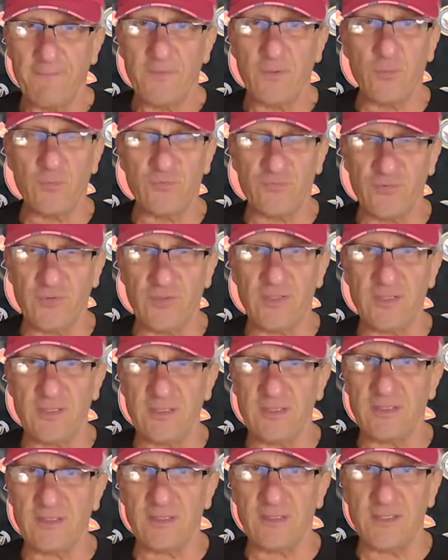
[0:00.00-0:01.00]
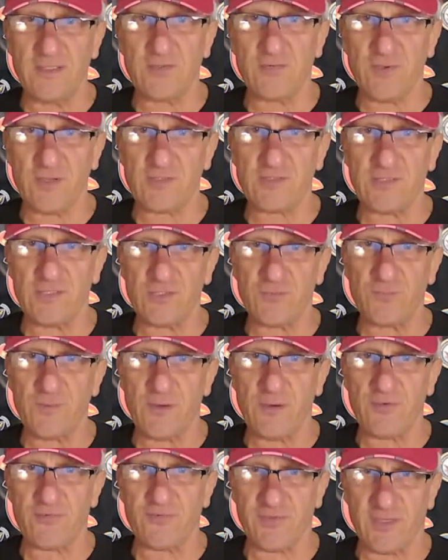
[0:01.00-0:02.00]
It was really an interesting
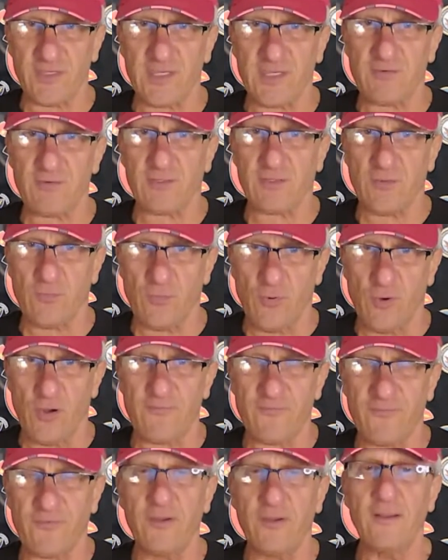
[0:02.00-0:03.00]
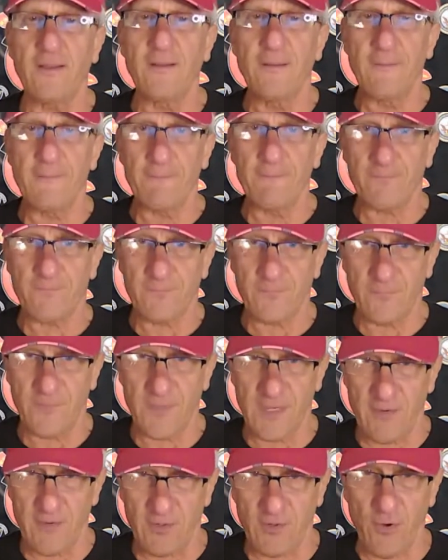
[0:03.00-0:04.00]
experience to hear it go off,
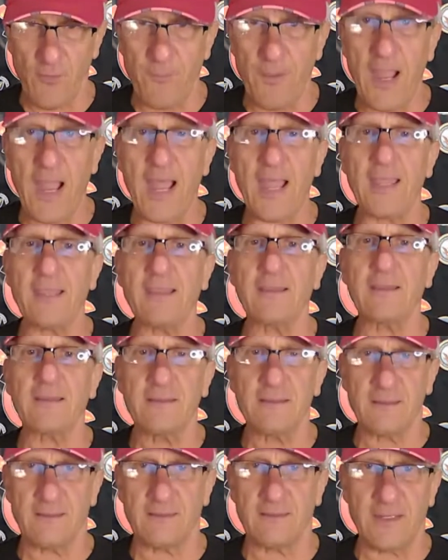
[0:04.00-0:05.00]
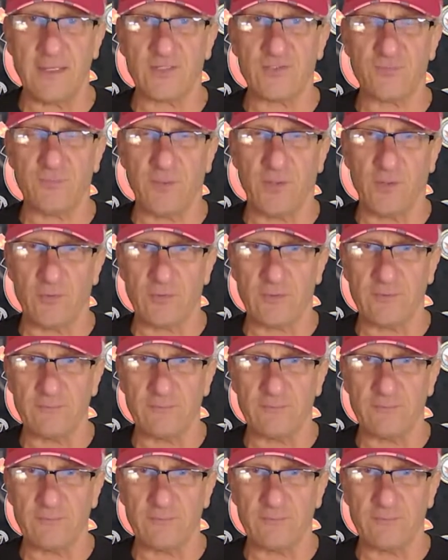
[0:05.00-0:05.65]
hear it go by, and then explode.